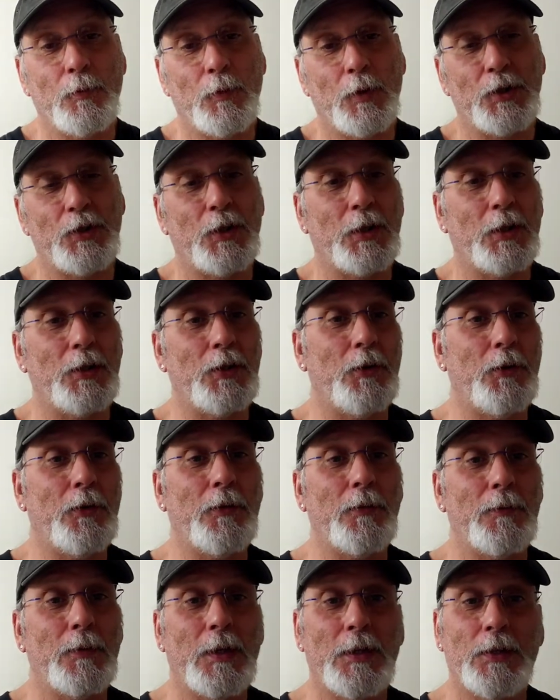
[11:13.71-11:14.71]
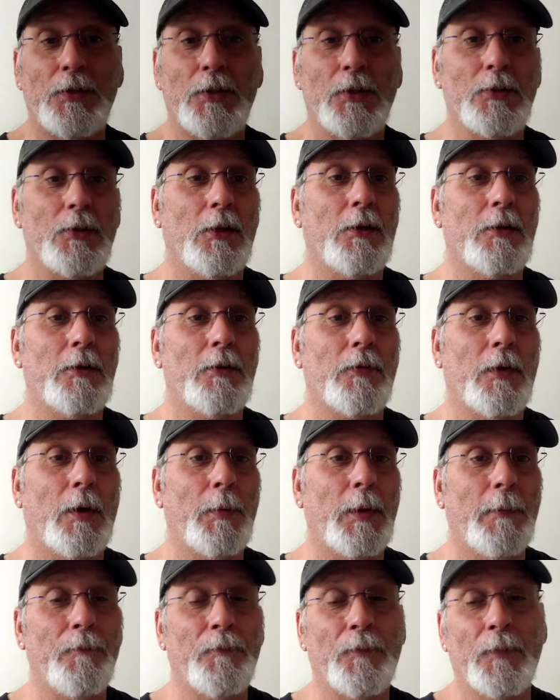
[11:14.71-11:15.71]
what you can do is just learn
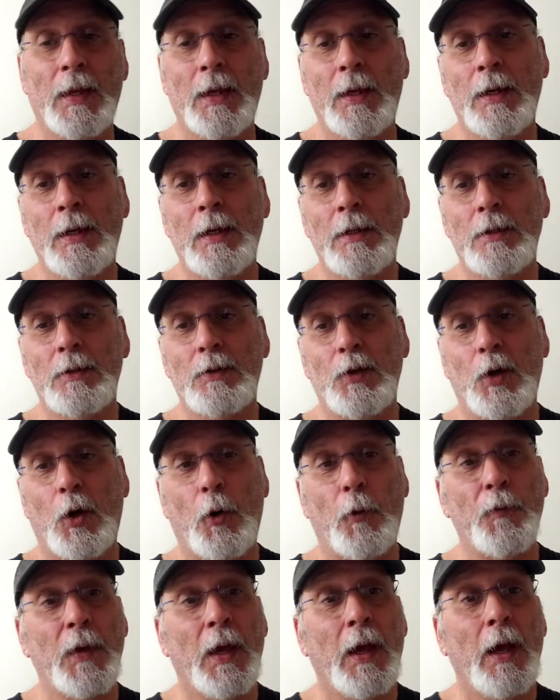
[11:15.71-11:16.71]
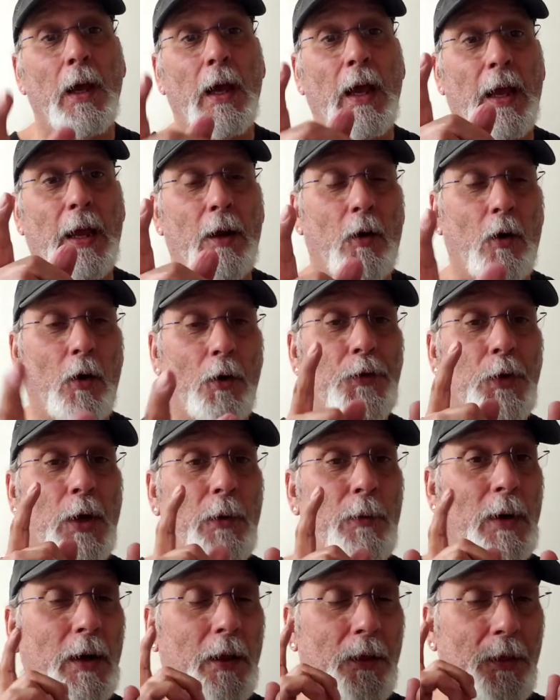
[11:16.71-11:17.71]
from it. So, and also I
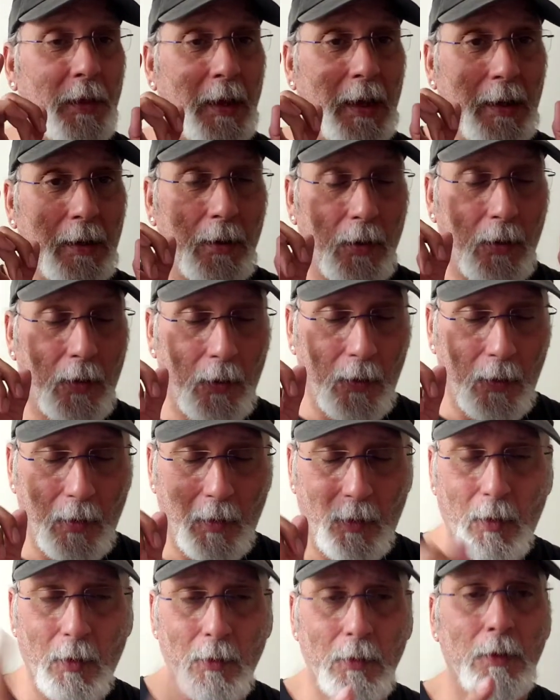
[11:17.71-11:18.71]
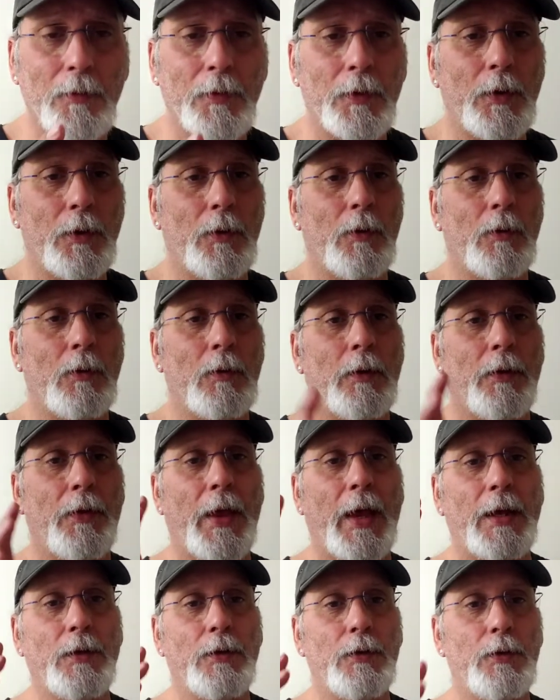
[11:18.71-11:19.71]
want to thank all of you
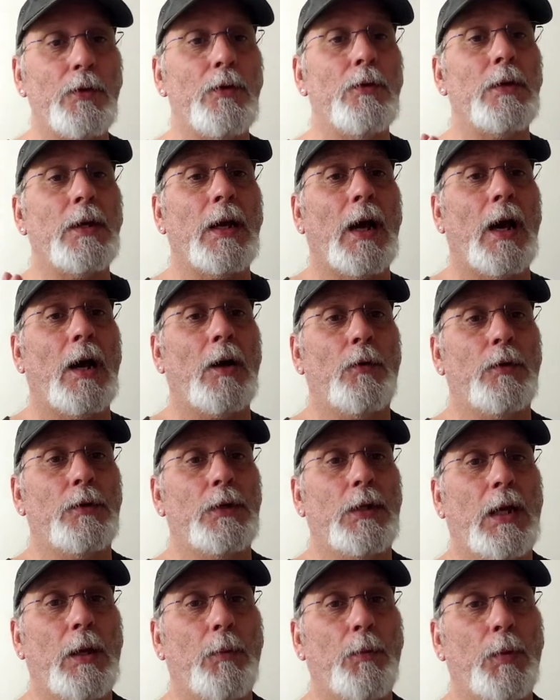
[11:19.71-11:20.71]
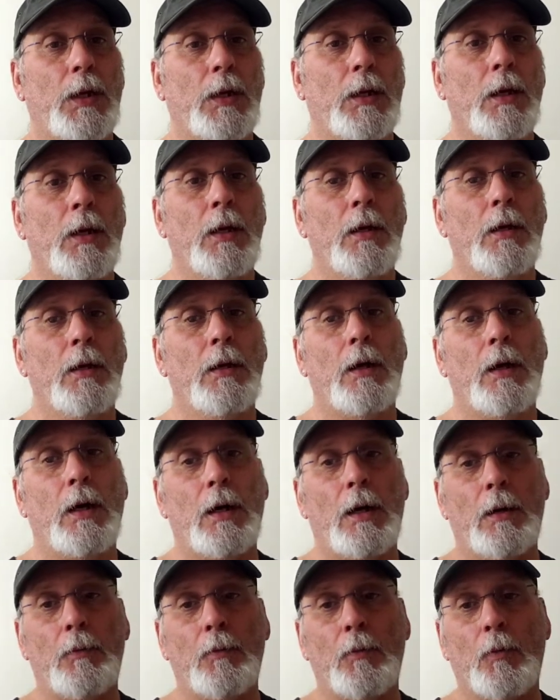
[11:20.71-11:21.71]
that do the aquascaping,
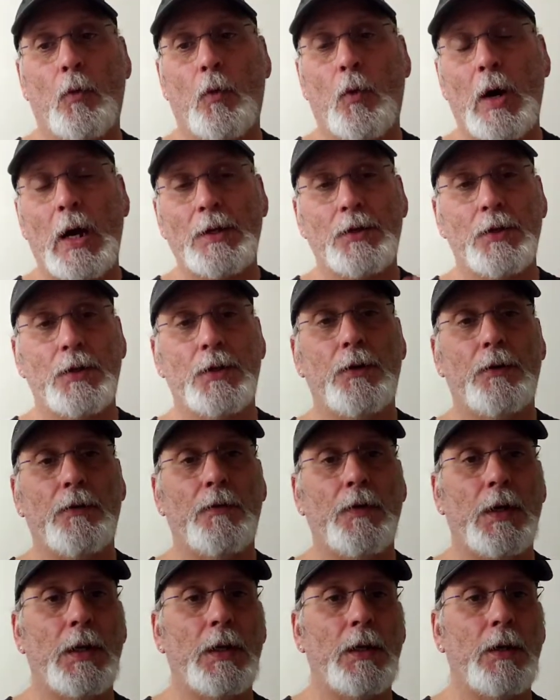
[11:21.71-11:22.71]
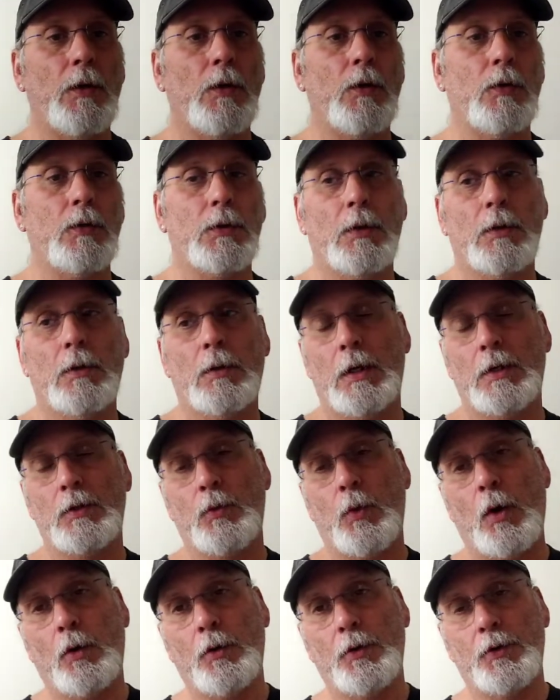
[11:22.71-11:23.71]
watching your videos
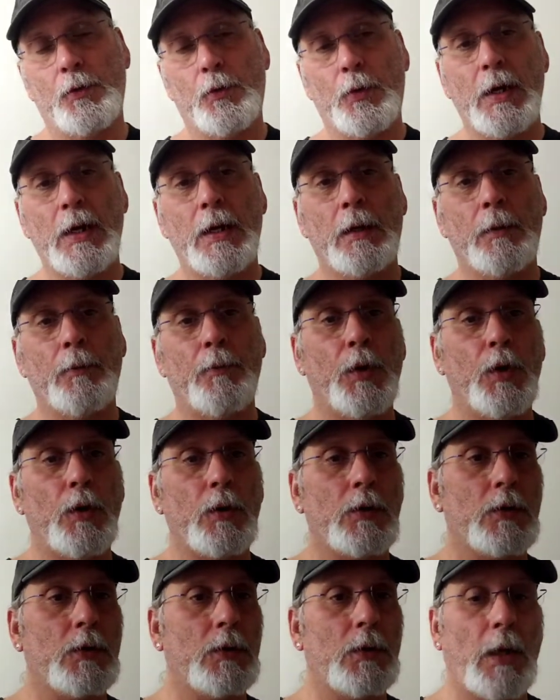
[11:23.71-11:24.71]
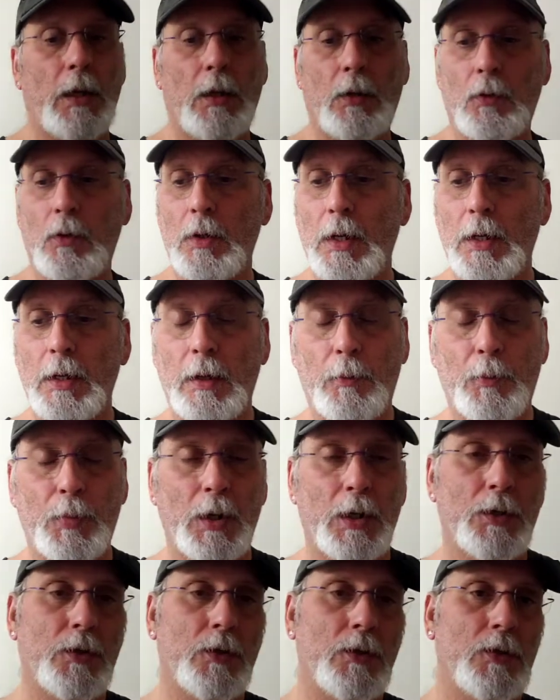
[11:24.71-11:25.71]
as well as reading books and looking at
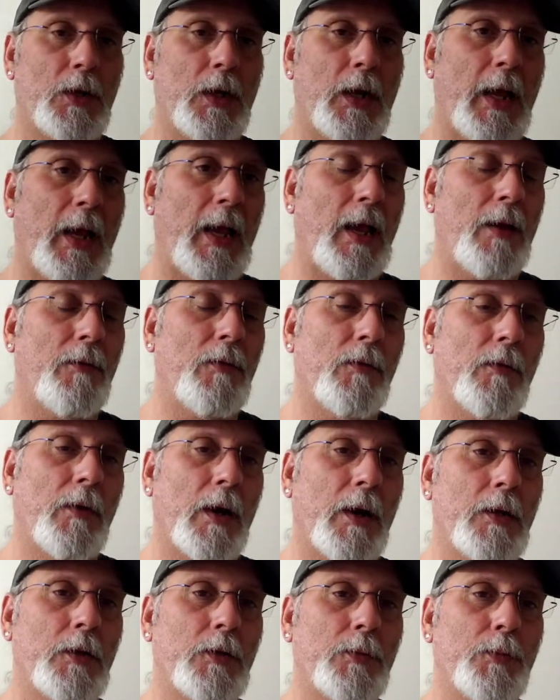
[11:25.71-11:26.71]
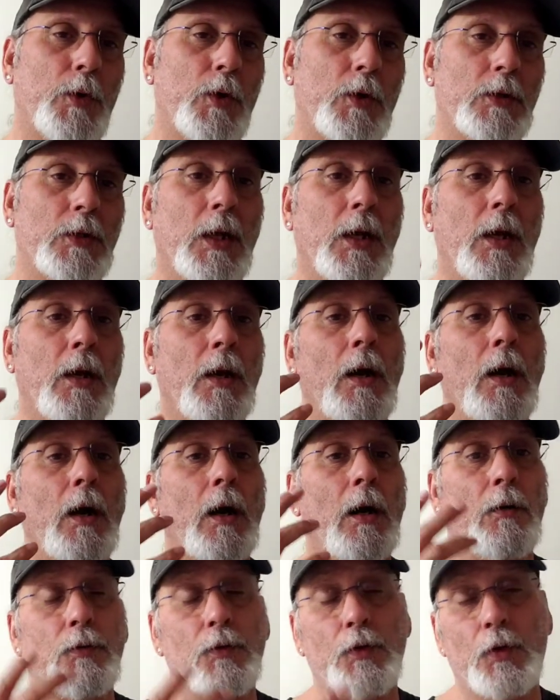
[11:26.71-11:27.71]
pictures that I have in various books
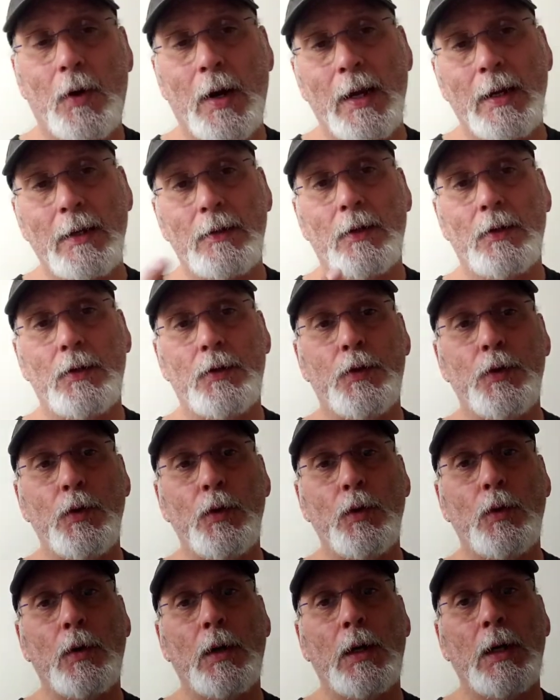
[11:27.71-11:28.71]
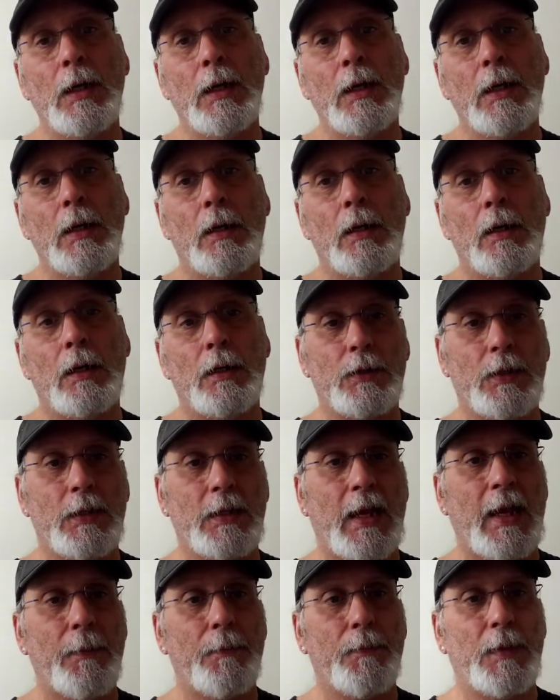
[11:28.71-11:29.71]
of trying to do a
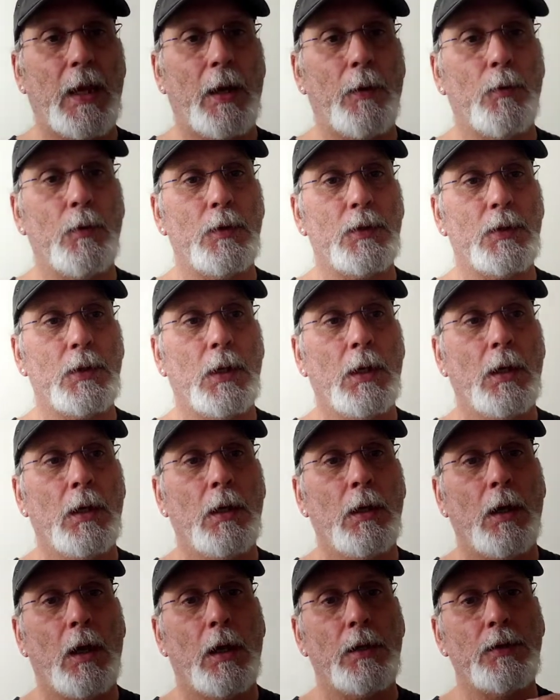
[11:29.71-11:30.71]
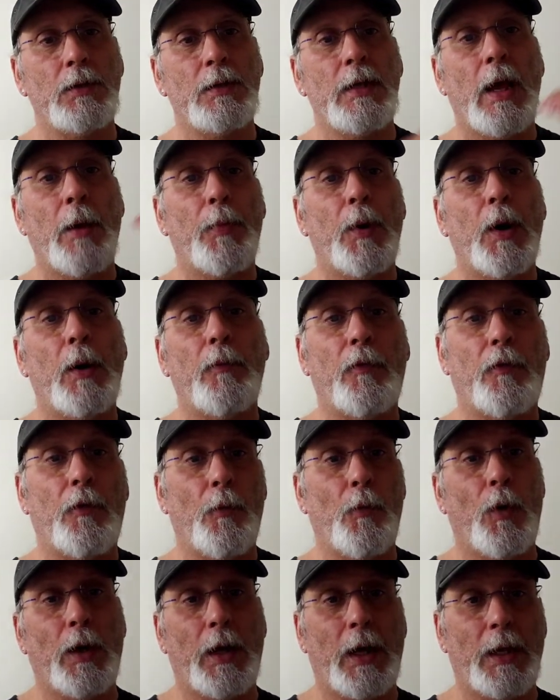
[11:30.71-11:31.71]
scape that was a step up
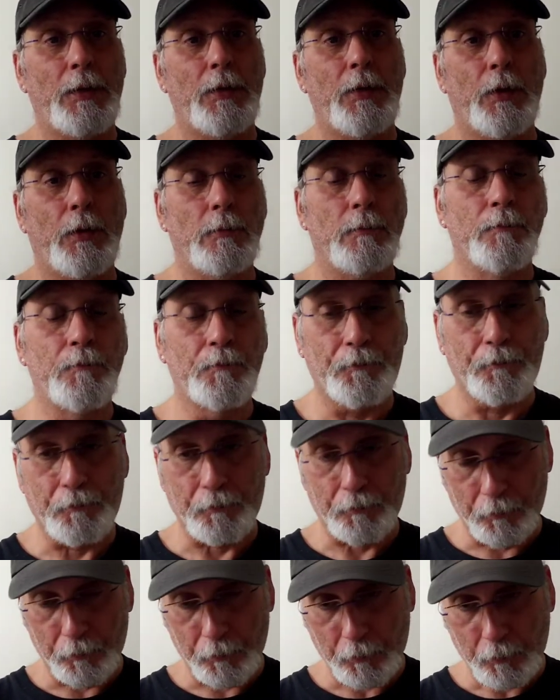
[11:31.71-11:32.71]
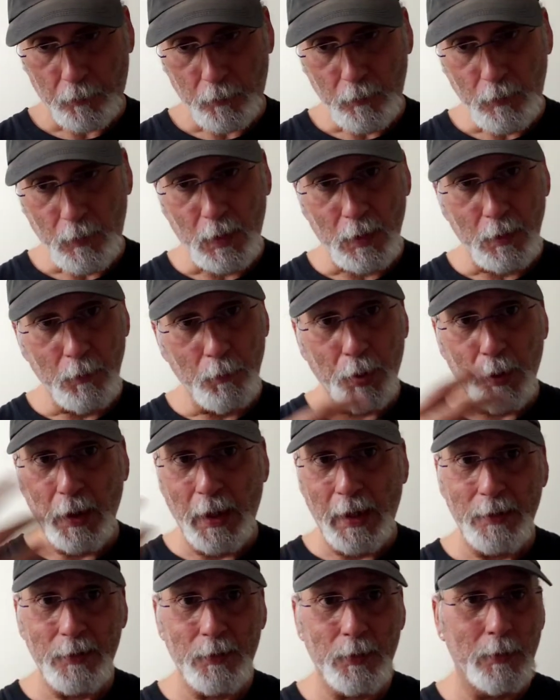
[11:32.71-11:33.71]
from what I do.
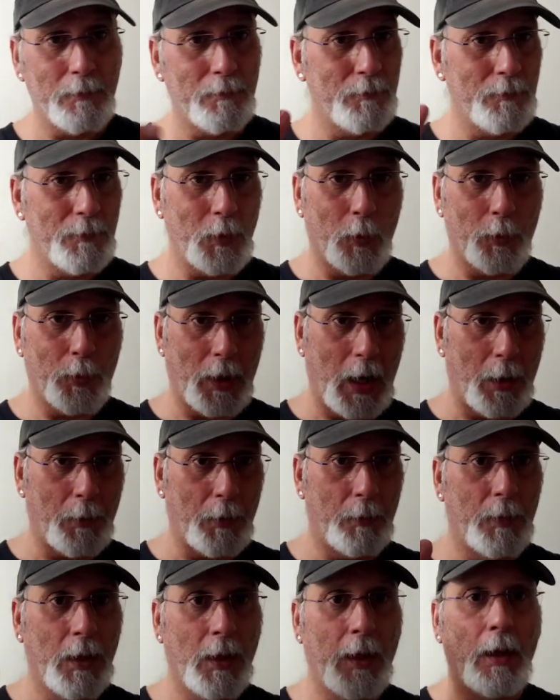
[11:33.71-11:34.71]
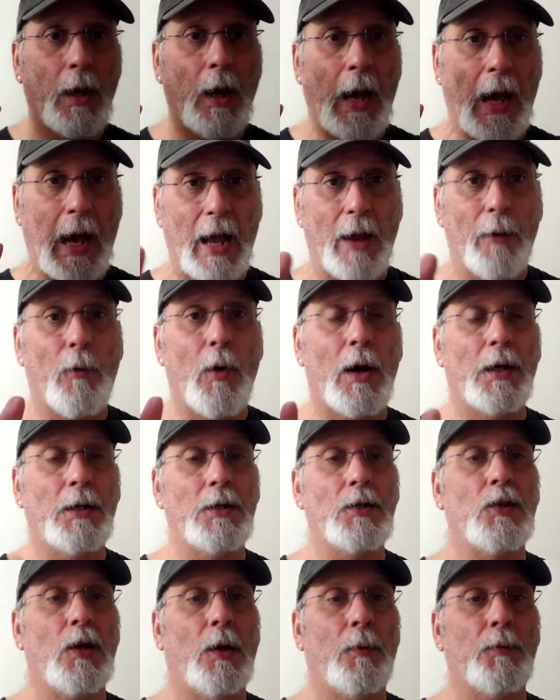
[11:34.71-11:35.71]
Plants, no problem. I
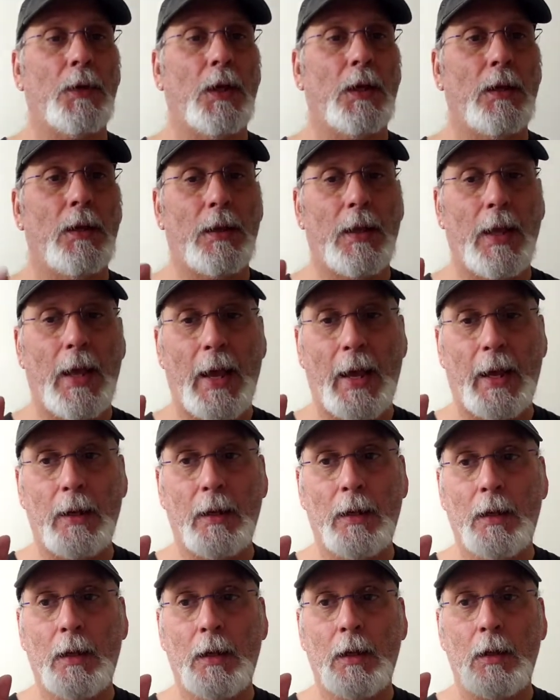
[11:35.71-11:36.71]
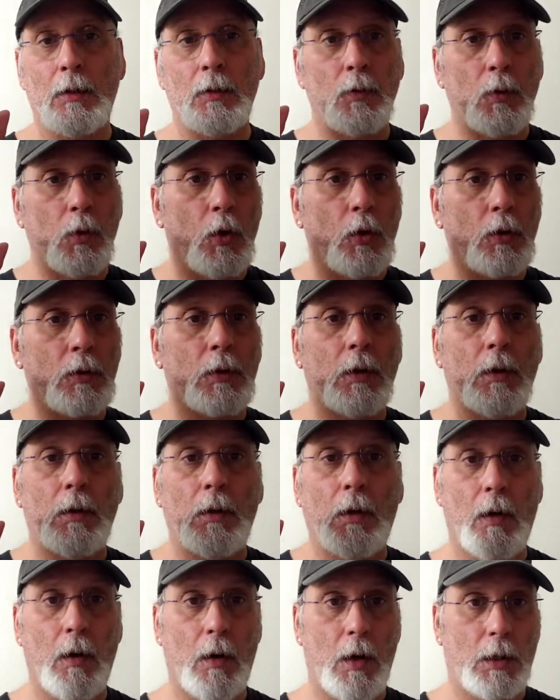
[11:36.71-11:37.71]
wanted something that looked
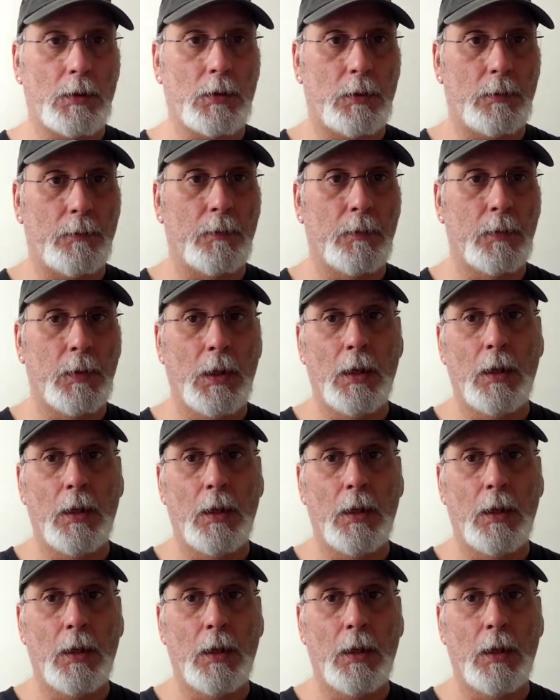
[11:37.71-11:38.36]
awesome.